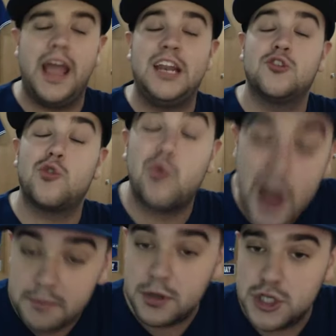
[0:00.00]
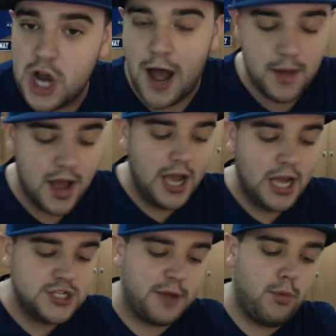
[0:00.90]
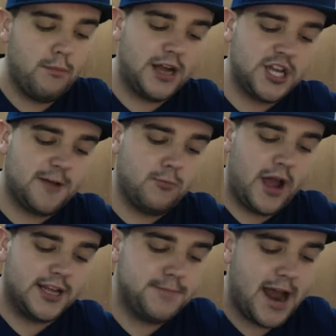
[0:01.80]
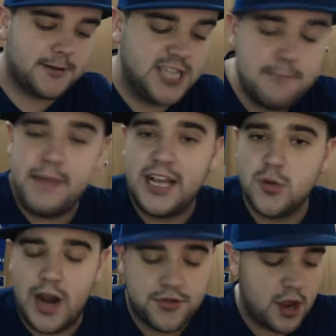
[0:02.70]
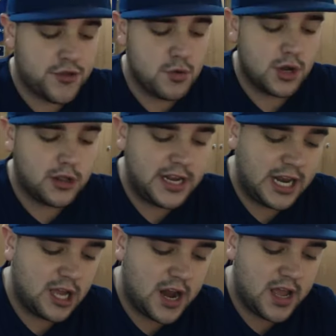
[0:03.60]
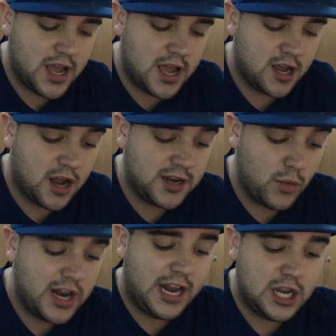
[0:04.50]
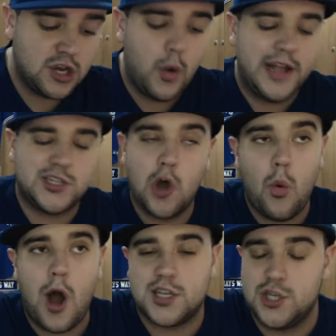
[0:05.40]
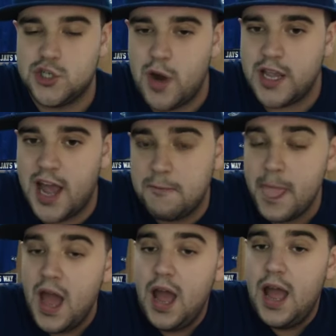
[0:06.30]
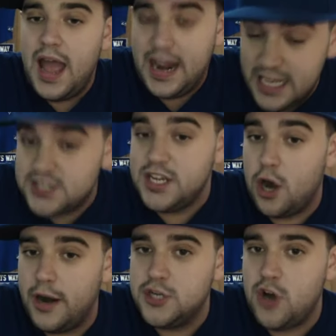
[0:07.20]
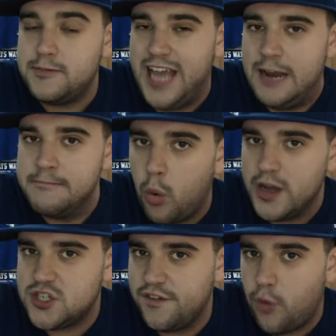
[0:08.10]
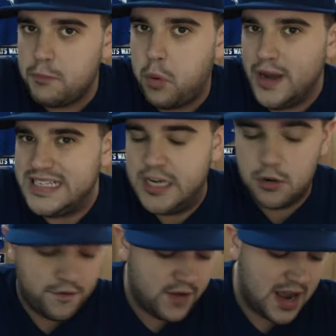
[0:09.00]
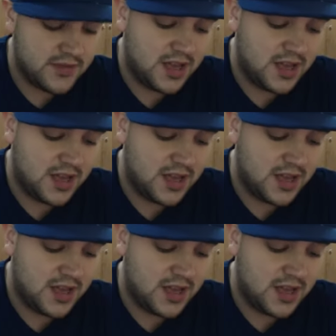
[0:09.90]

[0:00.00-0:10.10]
Incredible job by Jacob Waguespack. Tim Mayza went out there, threw a clean inning, went an inning, no hits, no walks, and a strikeout, and his ERA dropped 10 points to 4.05.